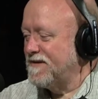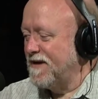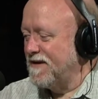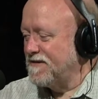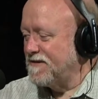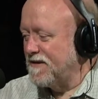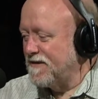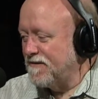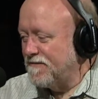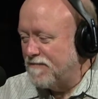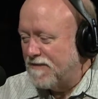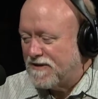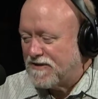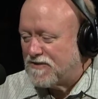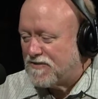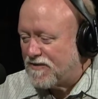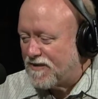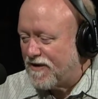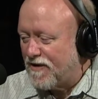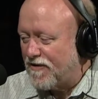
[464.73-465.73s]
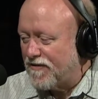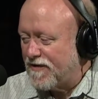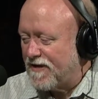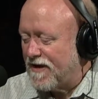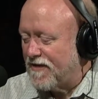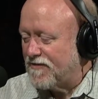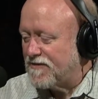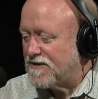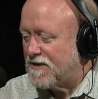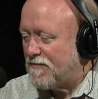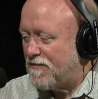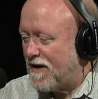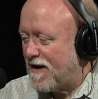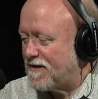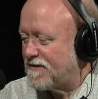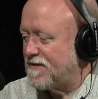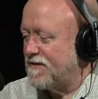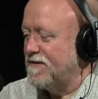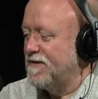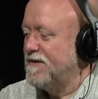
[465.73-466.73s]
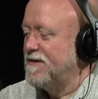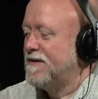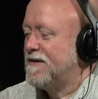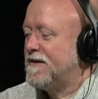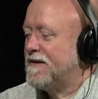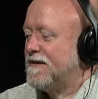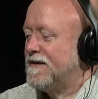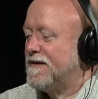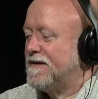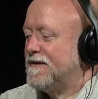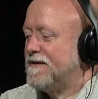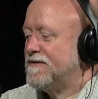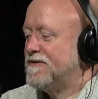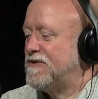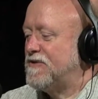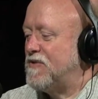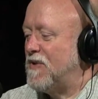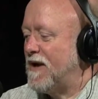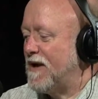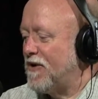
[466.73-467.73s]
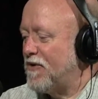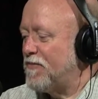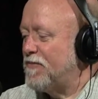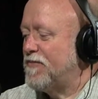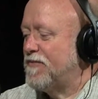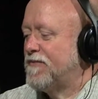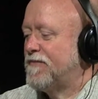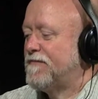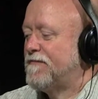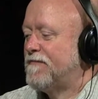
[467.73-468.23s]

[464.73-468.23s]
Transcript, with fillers: as a ministry altogether, as an apostolate, to help